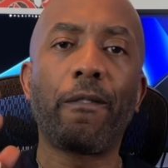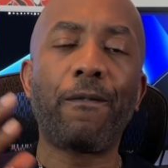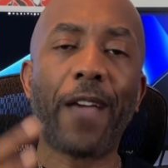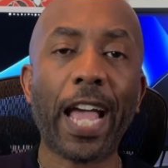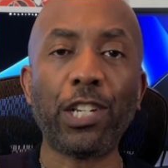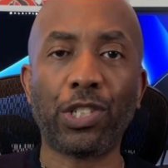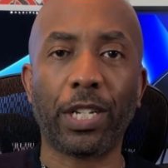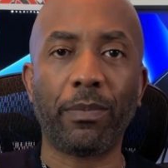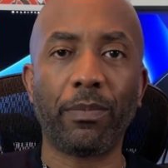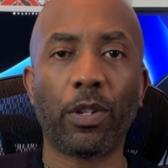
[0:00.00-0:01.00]

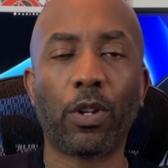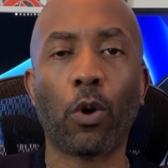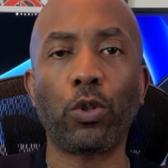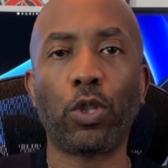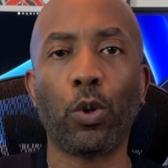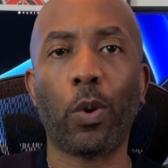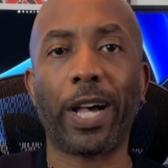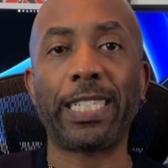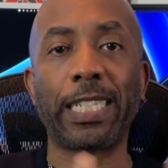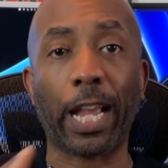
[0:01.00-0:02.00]
fashion goes through
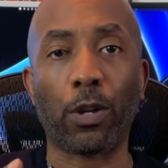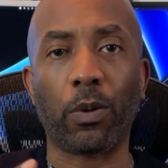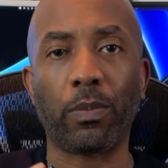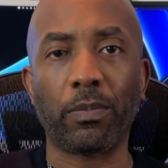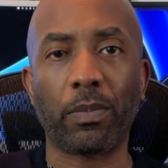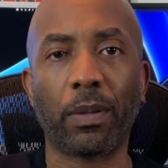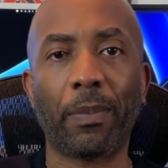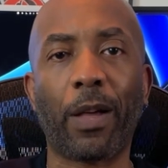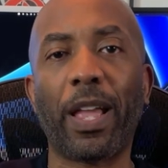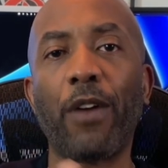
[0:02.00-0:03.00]
a cycle
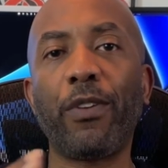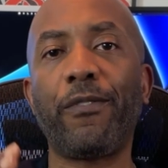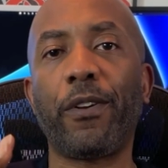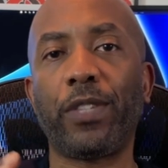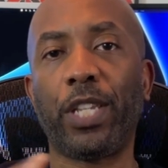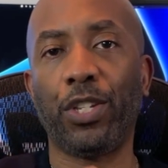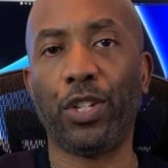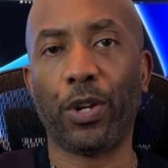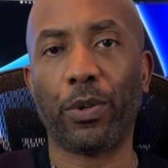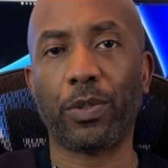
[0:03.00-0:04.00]
about every 15
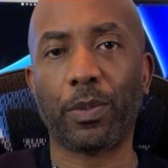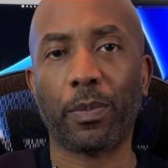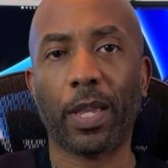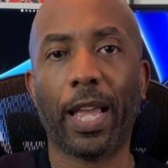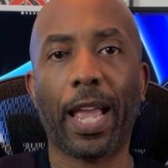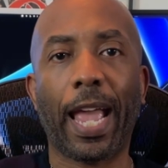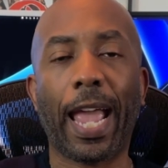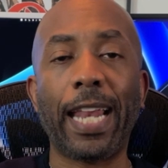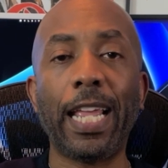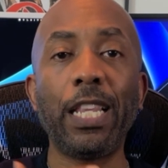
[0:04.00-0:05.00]
years.
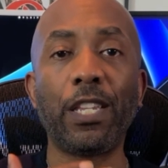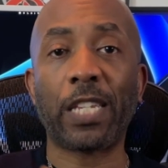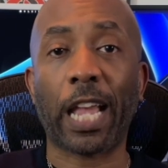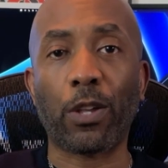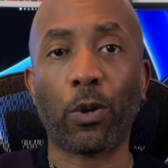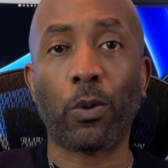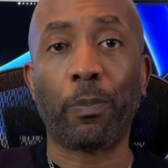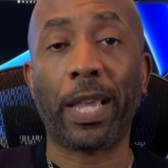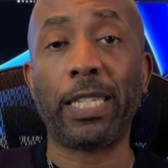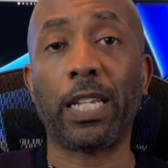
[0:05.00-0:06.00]
And in this cycle,
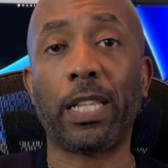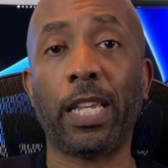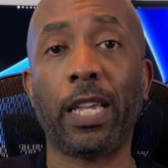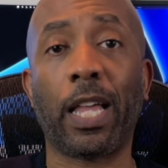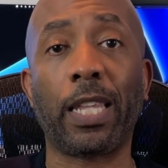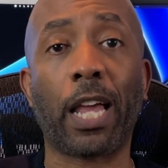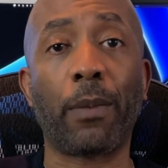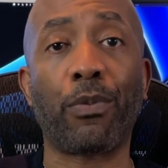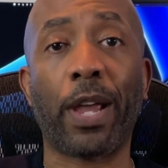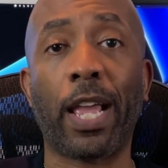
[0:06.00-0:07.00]
basically, a lot
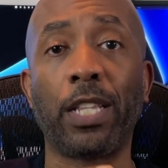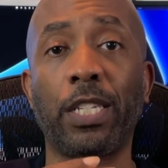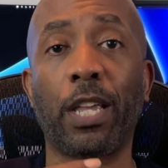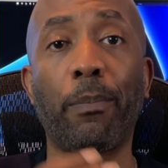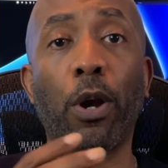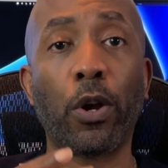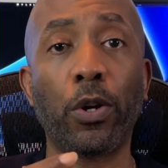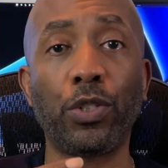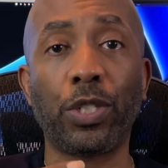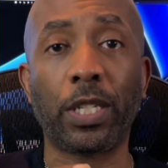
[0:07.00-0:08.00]
of brands get
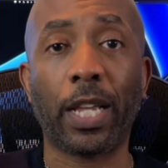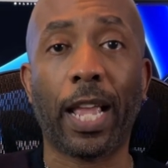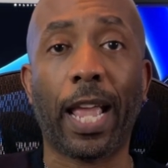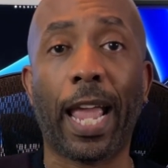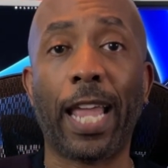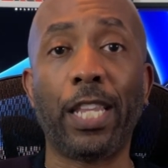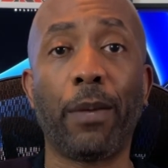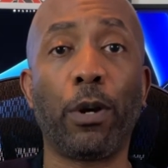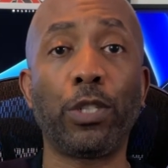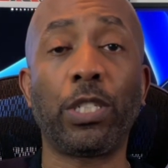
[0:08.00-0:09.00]
purged and the
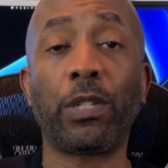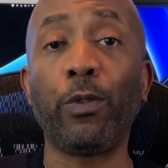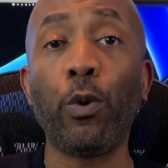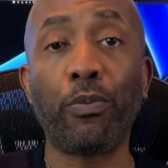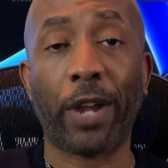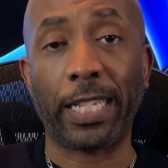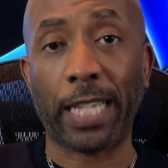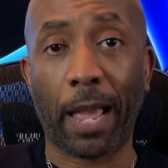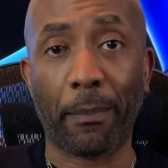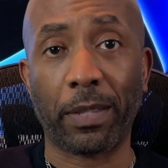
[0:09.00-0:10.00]
emergence of new brands
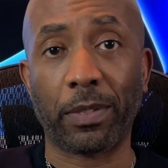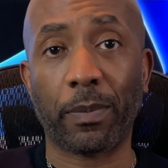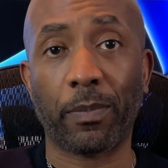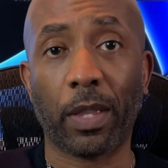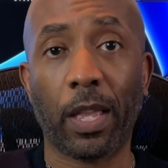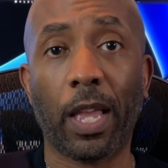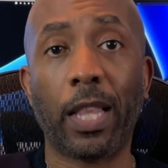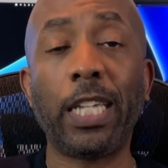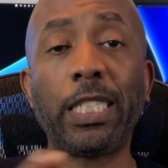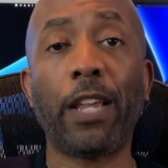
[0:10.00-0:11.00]
happens.
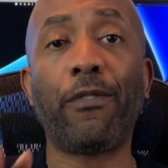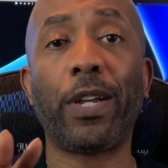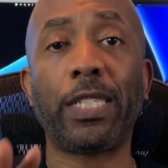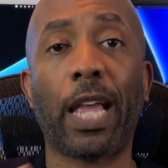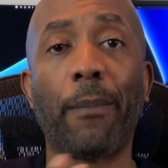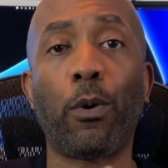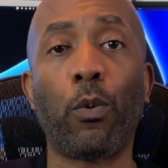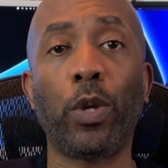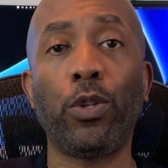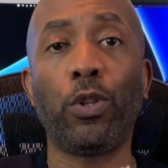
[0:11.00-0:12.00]
Let's take, for example,
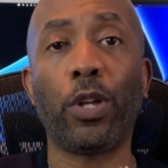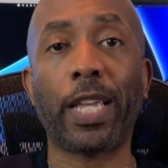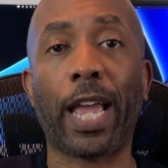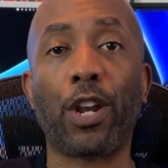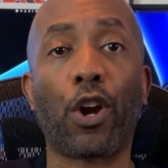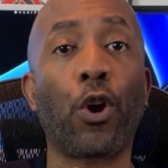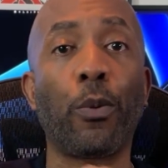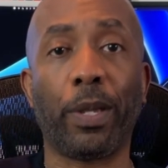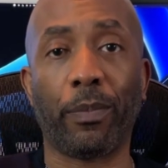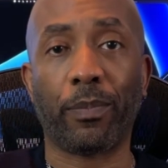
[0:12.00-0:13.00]
when you look at urban